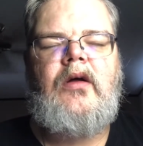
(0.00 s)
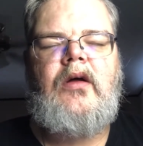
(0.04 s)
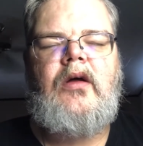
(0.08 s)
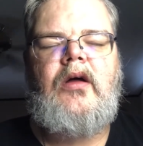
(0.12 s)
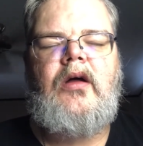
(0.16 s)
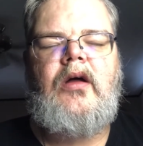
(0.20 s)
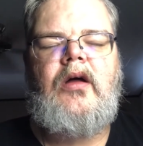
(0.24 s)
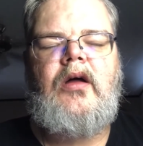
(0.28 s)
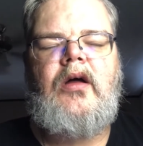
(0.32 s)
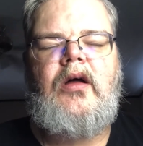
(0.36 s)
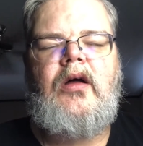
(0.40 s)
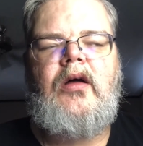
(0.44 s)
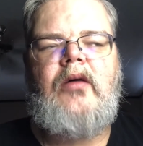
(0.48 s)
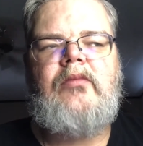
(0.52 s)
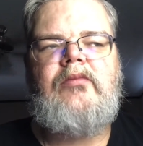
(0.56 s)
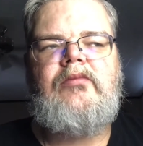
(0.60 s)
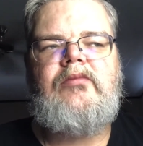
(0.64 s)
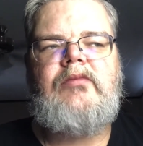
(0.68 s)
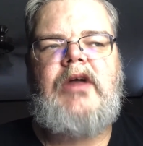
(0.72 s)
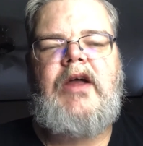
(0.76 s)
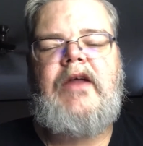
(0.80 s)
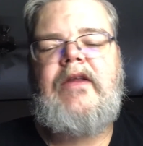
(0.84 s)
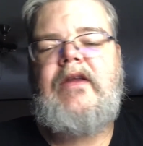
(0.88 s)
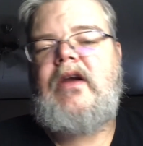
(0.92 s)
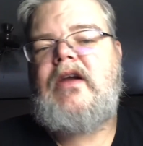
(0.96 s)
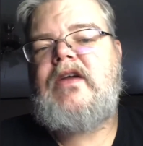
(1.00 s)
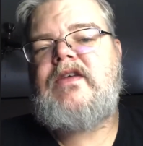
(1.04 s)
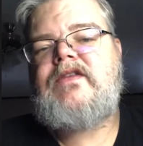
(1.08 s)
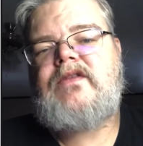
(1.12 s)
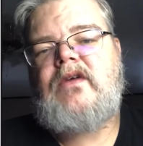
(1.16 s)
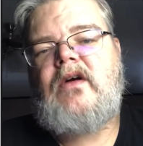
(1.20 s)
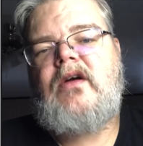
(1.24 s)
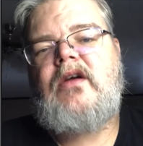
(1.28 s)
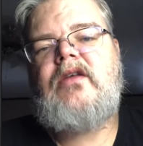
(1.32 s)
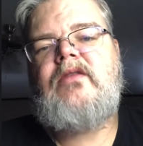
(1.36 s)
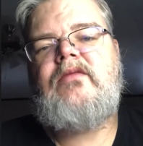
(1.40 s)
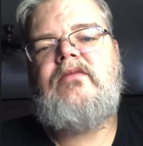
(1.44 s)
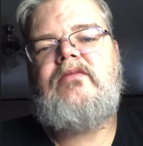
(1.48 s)
And then I
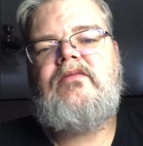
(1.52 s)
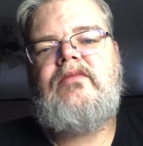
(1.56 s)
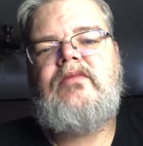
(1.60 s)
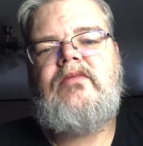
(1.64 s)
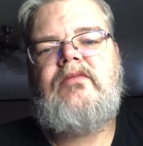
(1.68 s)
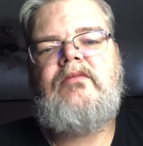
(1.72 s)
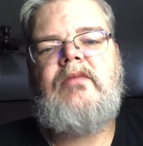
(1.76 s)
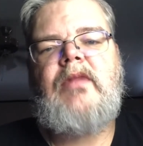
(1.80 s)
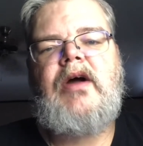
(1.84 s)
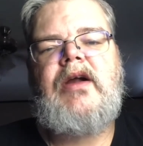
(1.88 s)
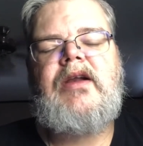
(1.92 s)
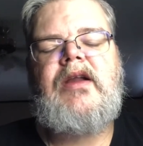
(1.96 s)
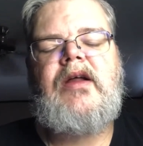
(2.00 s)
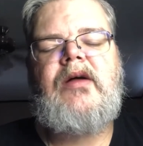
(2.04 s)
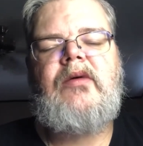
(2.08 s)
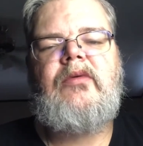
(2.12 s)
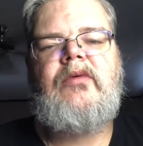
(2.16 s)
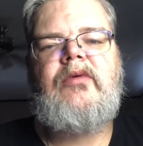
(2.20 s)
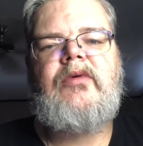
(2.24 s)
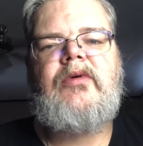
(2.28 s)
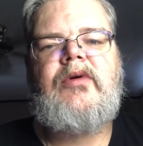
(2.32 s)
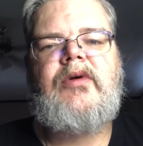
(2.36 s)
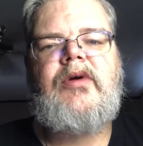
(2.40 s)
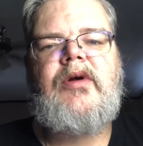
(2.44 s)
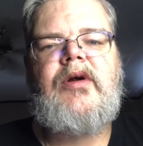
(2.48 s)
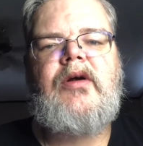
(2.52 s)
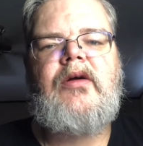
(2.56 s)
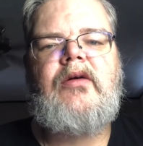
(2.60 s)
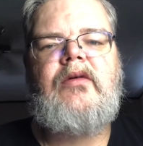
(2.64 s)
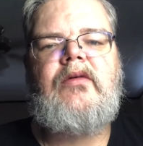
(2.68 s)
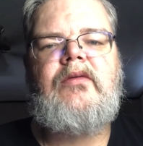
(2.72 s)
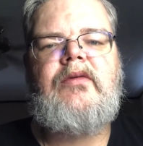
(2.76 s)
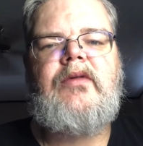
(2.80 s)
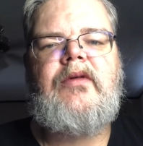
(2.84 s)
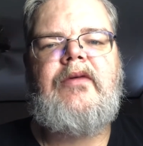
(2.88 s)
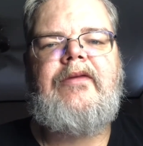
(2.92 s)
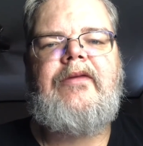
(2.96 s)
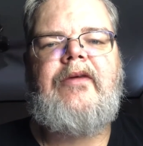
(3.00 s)
started my normal career
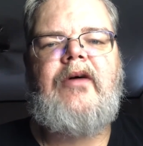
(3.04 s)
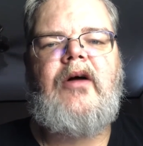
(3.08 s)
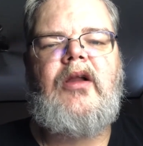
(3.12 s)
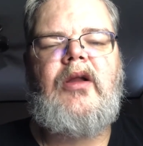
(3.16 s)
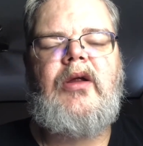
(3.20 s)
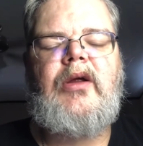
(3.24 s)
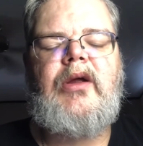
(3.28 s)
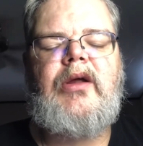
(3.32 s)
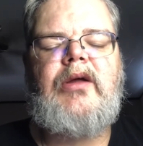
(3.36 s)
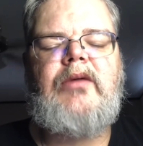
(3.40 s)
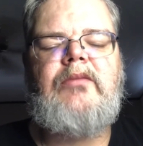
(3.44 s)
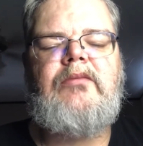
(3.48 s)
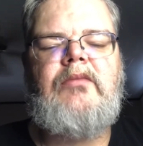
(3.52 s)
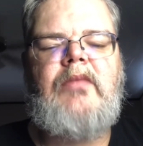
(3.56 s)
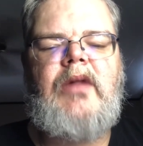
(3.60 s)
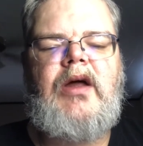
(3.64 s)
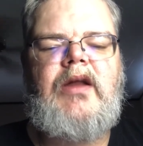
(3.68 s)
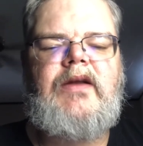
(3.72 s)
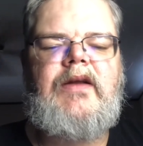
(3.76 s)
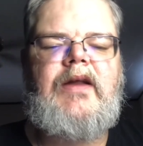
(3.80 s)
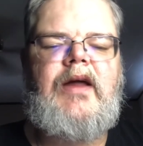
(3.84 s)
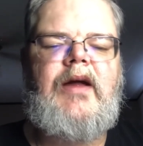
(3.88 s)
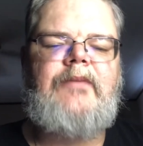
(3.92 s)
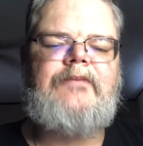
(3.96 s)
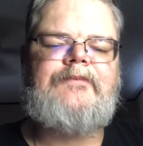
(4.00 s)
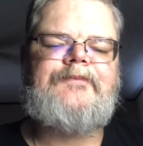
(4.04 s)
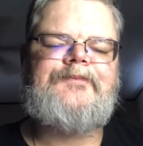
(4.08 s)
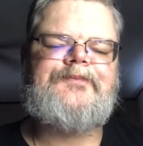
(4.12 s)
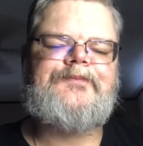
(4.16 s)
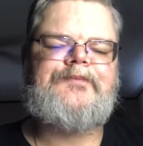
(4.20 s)
the following Monday.